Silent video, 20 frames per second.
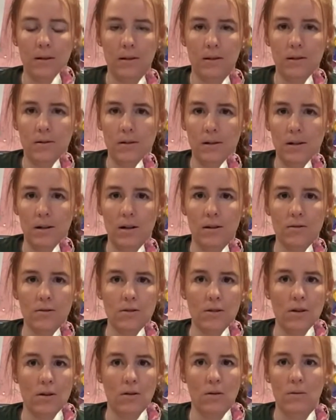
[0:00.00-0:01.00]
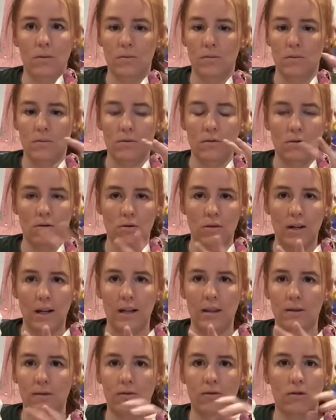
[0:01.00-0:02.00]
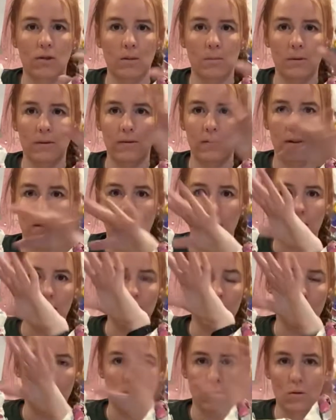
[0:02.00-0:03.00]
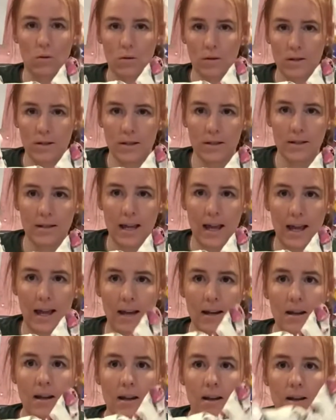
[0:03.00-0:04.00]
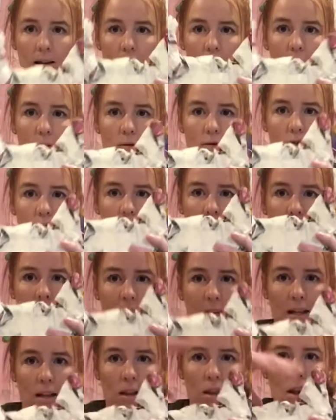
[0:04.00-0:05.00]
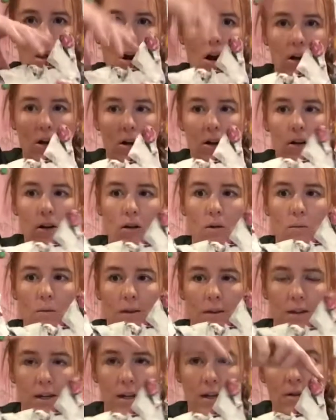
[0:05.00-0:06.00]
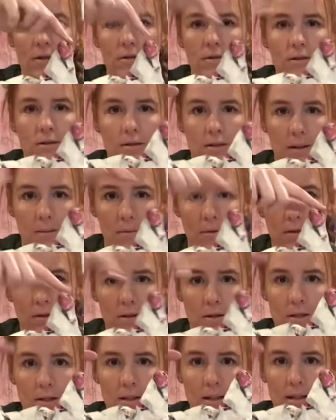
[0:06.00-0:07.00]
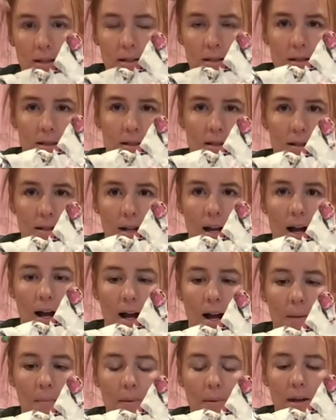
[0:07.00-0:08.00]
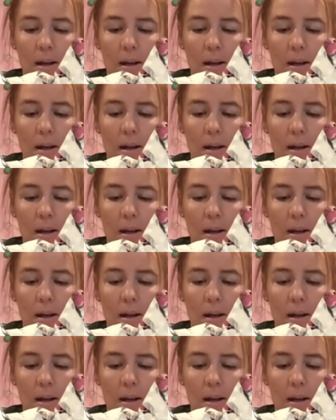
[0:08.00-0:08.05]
You can also create the form of a horse's head, so it would just be longer with ears similar to this at the top.